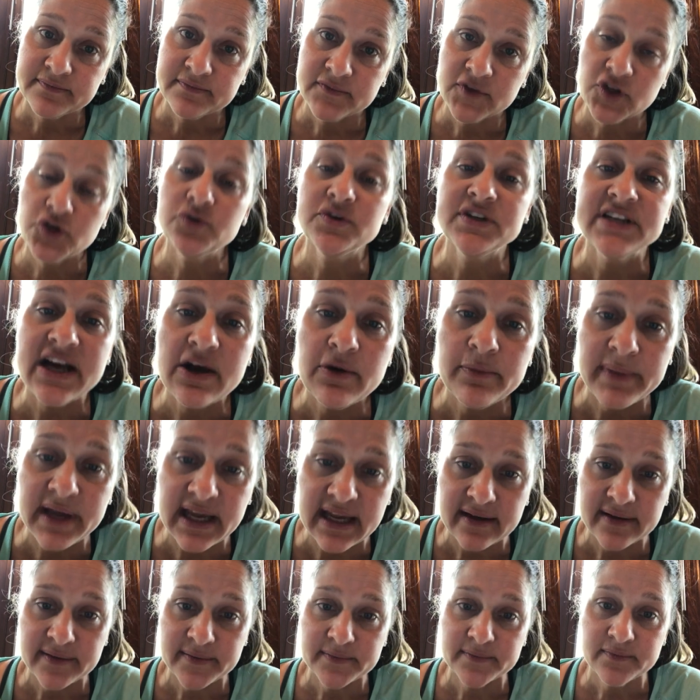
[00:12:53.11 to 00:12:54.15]
You tell
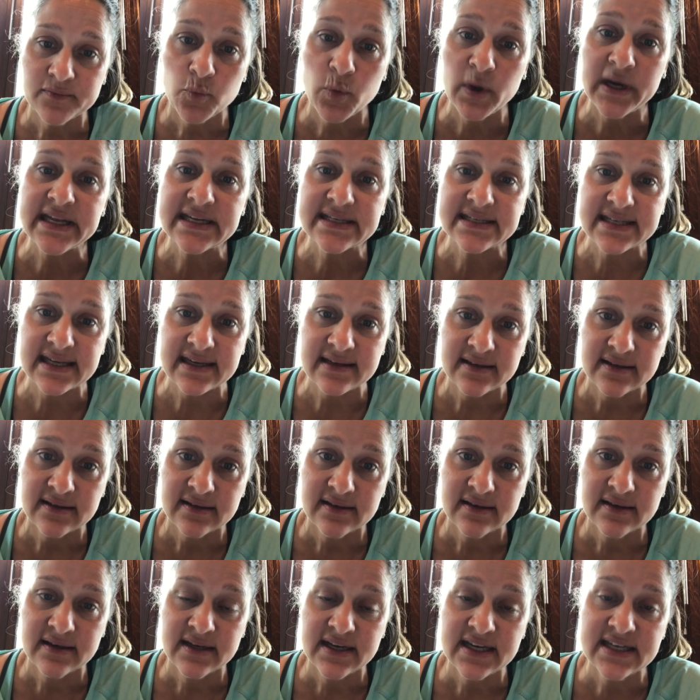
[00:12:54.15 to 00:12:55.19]
me, what is it?
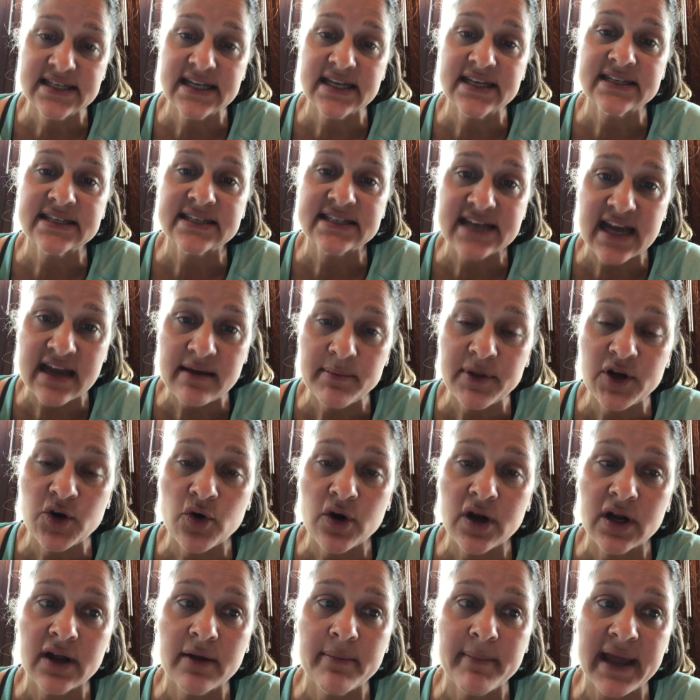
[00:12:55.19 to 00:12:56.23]
Is it a statement or
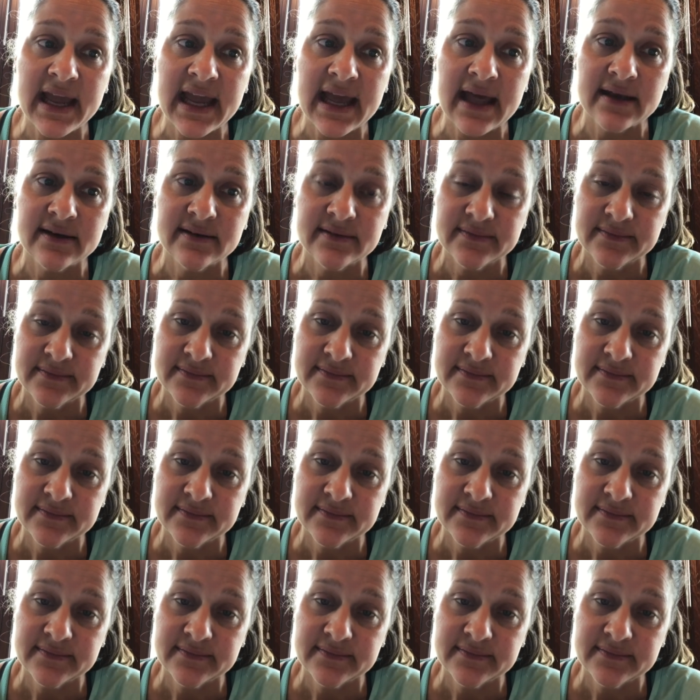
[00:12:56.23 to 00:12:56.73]
a command?